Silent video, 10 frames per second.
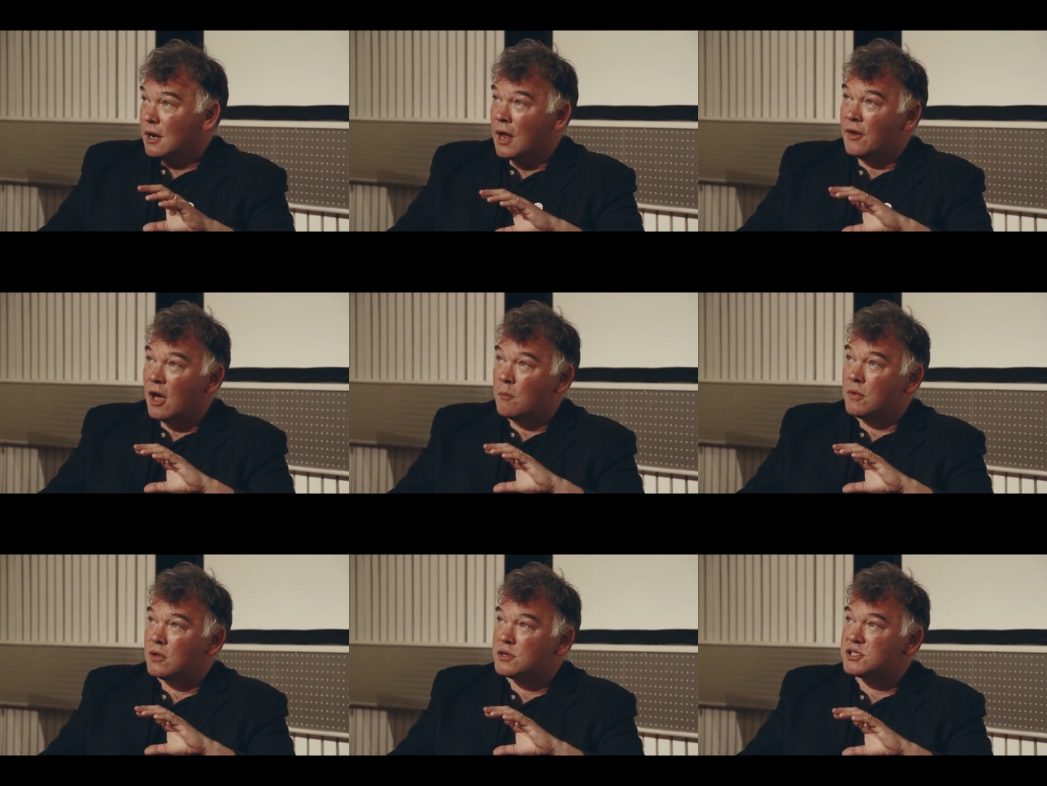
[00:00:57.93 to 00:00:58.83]
And um,
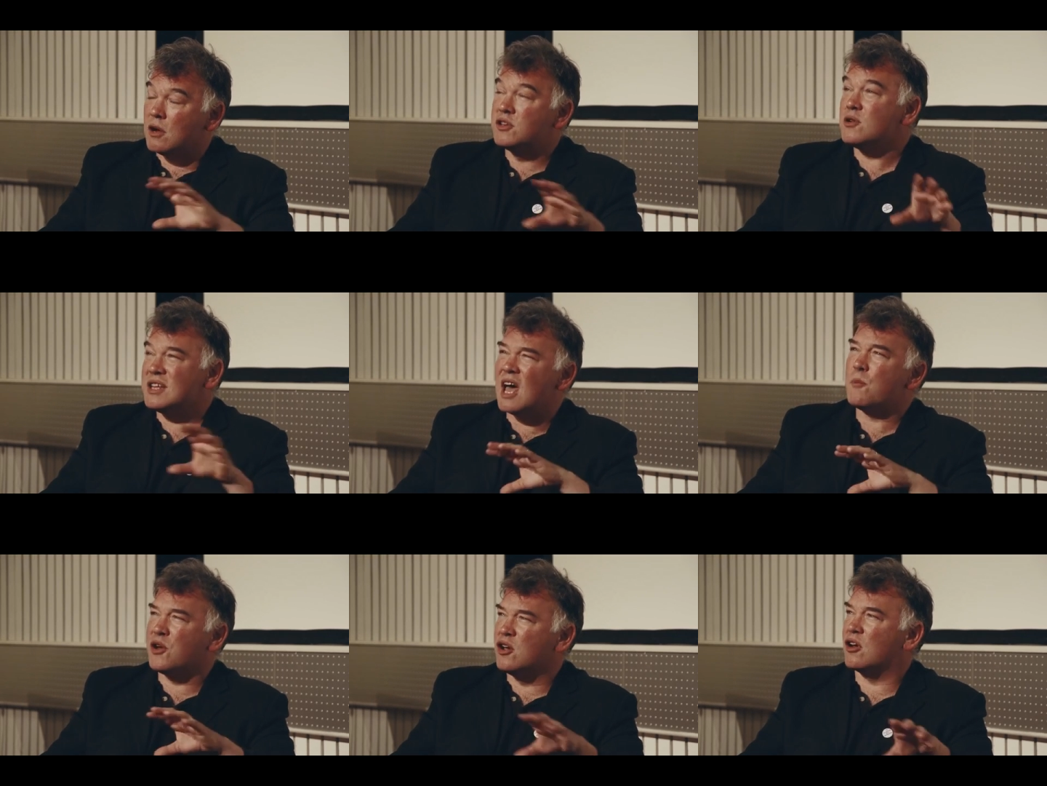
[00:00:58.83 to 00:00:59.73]
so during
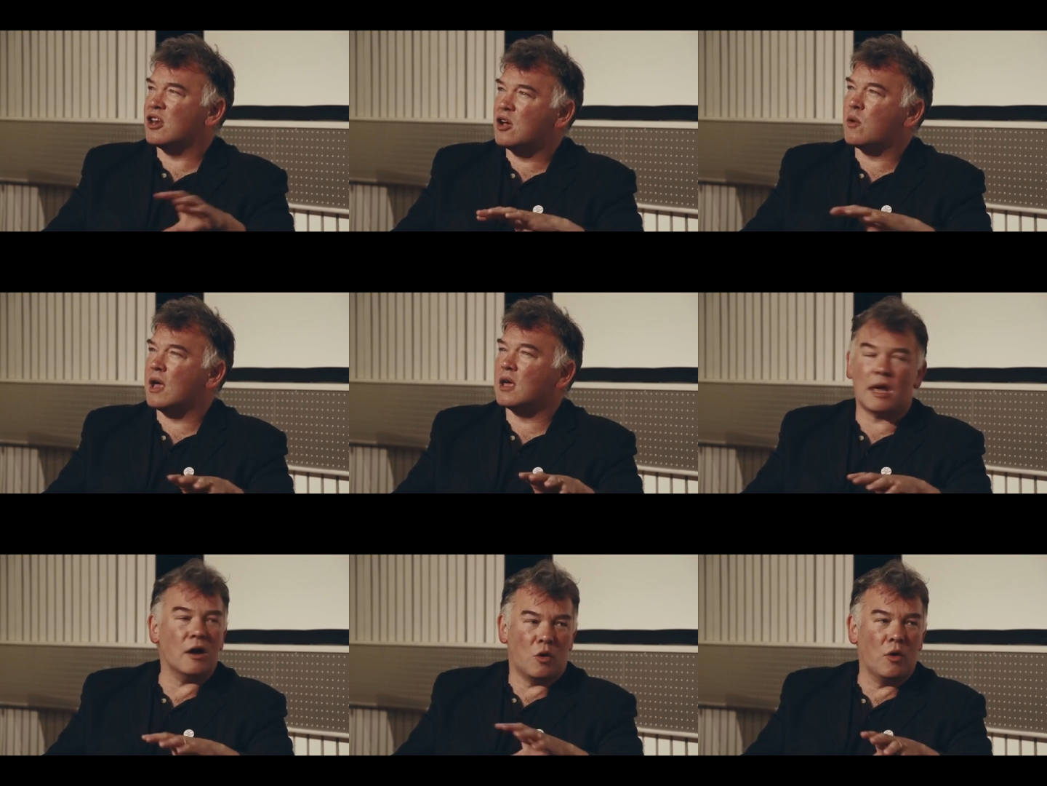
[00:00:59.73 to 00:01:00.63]
that period, I
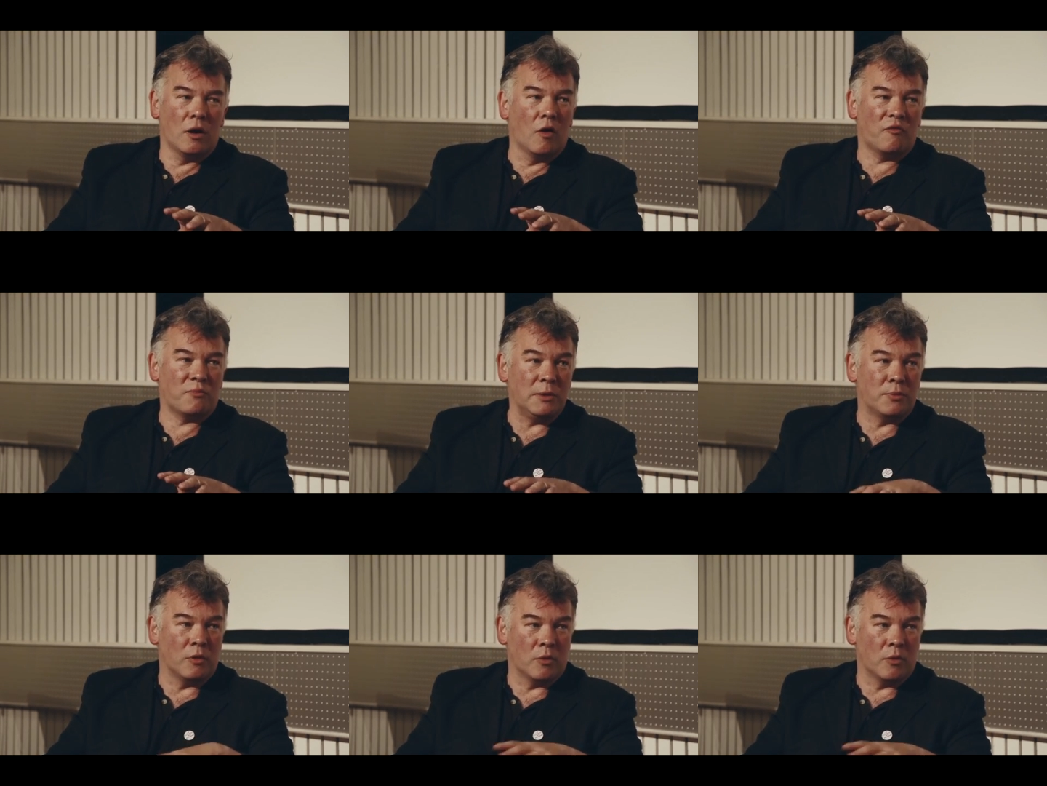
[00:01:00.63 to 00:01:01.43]
encountered quite a lot of people